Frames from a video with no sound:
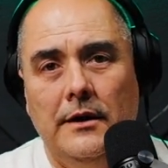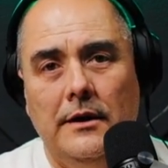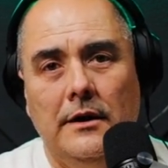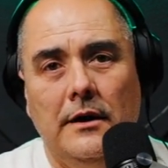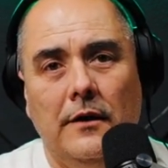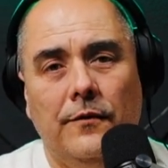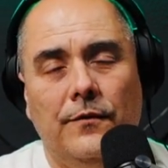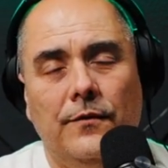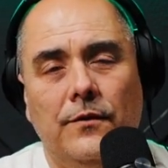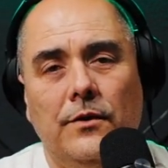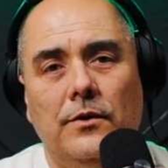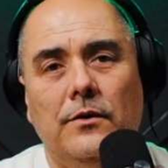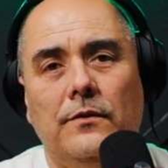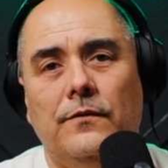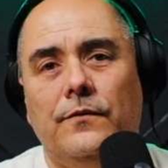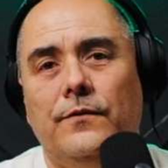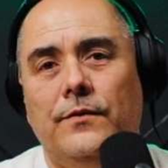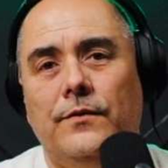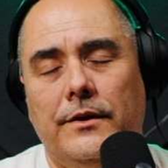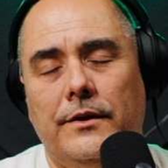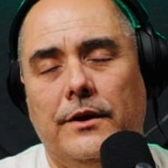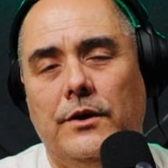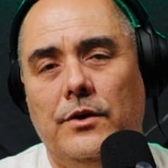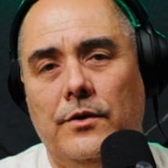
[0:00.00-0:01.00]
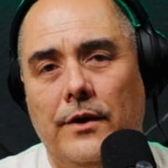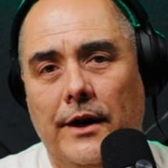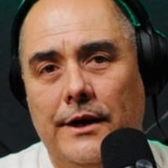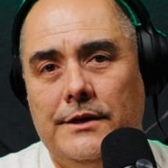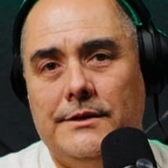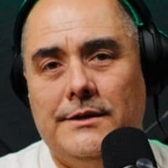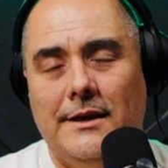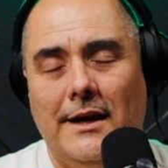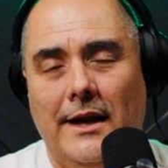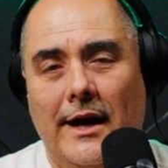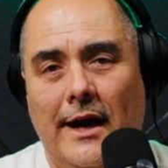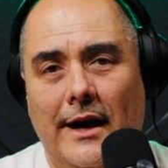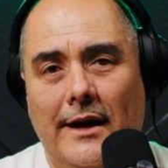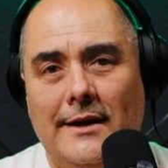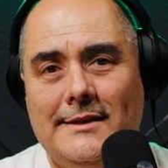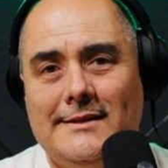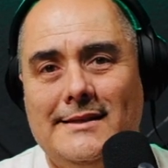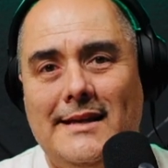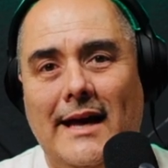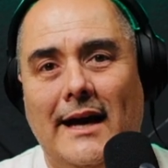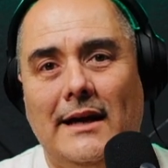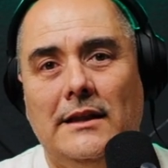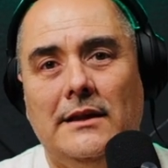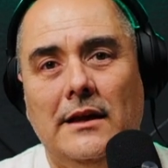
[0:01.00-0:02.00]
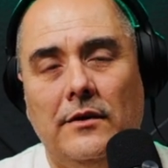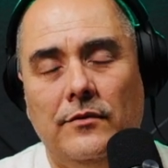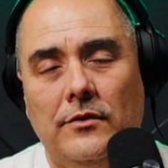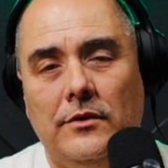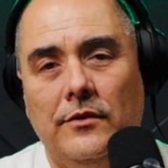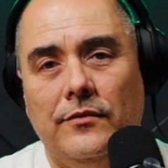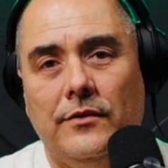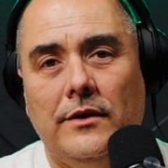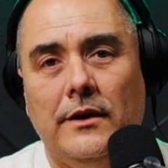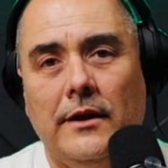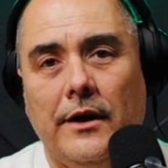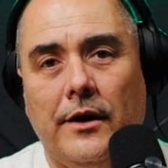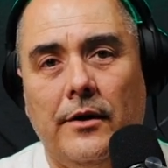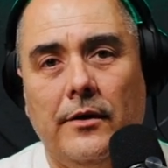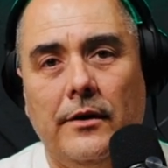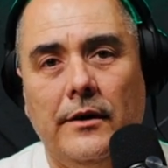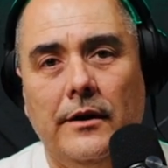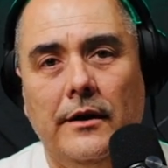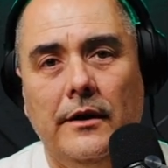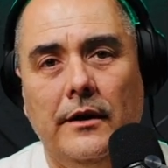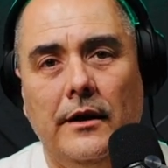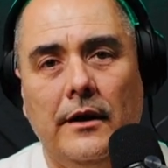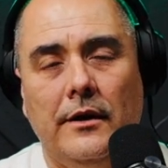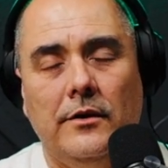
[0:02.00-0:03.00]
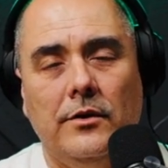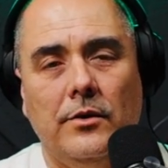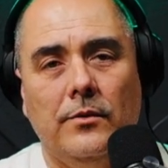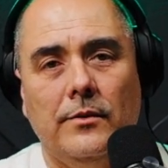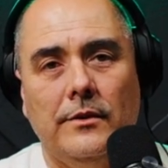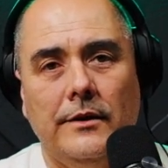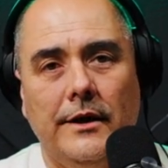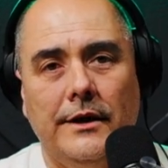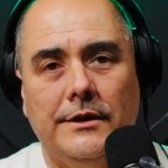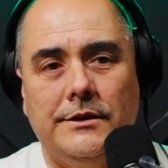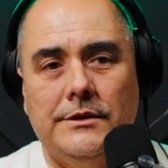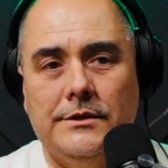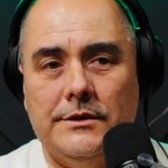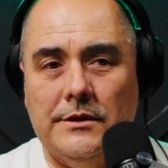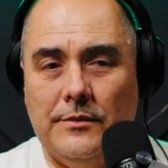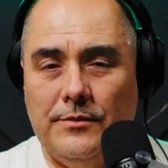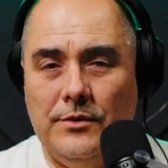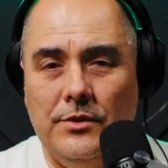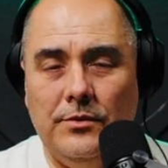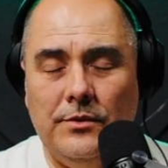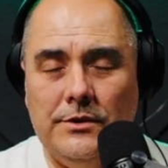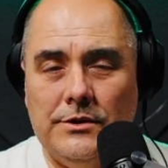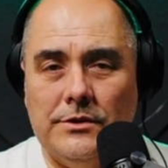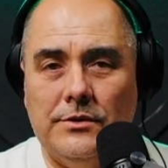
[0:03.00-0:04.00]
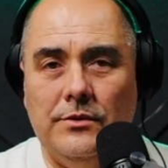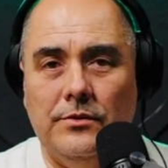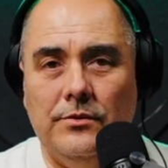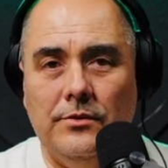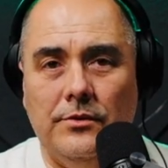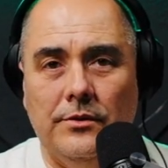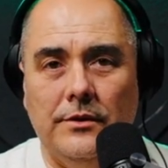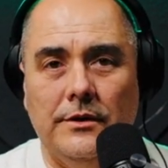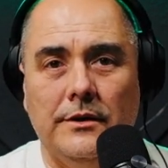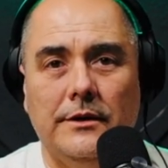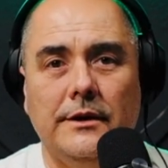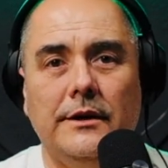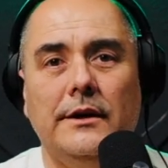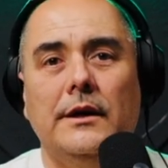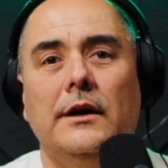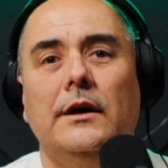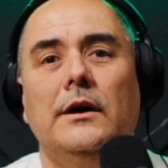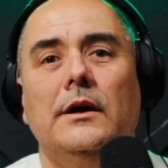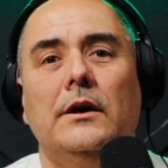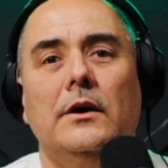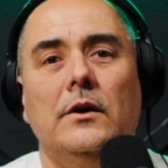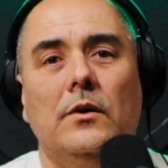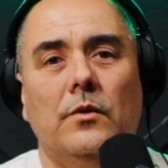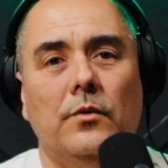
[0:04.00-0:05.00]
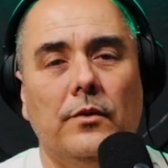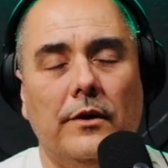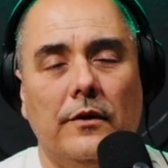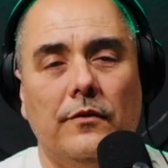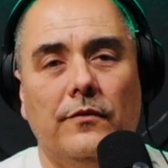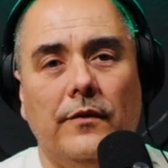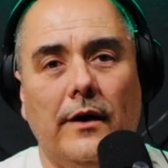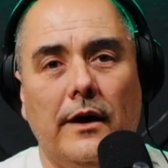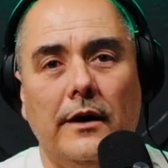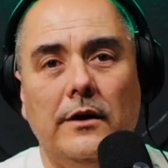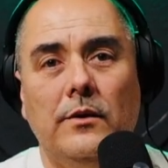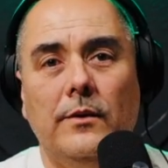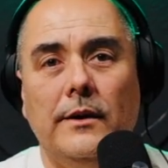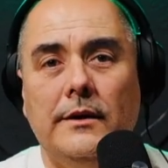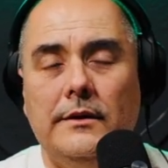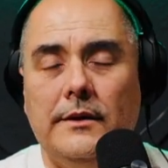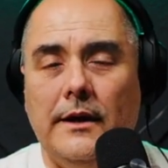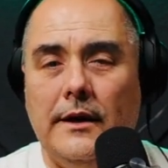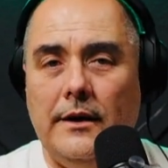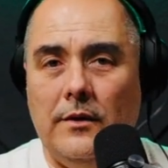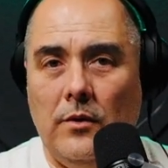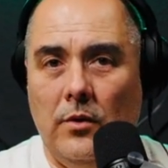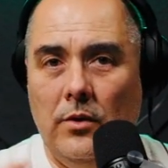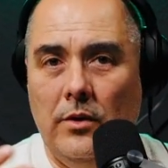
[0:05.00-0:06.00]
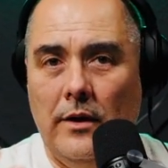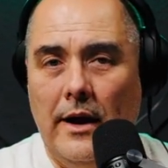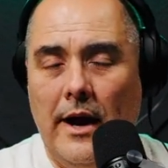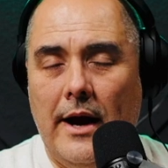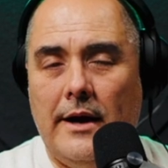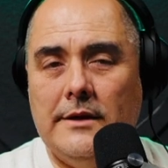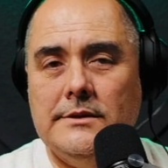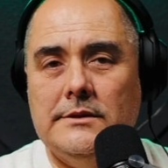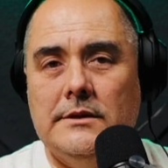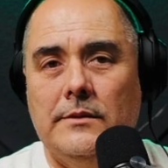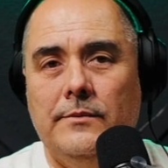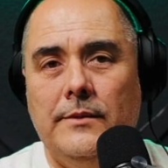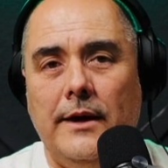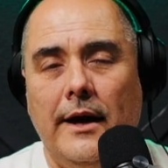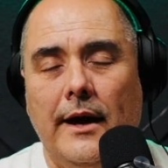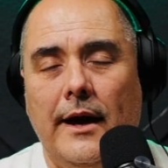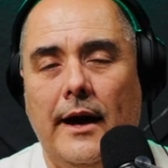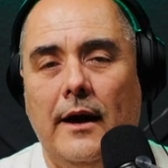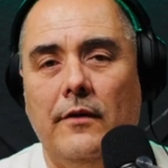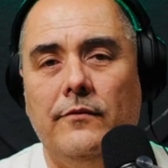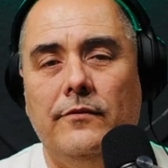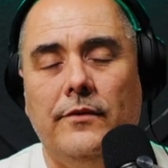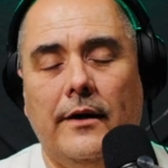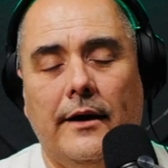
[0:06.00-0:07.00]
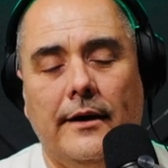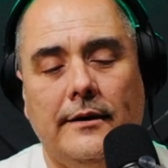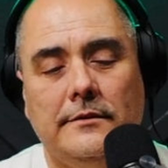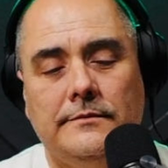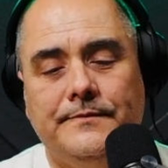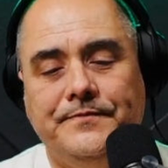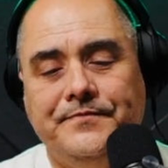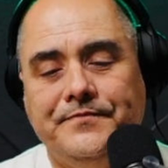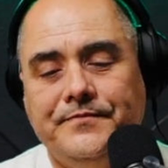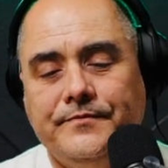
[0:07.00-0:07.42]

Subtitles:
If you don't that your agent has that level of clarity in your relationship, you should really reevaluate that or ask them to have that.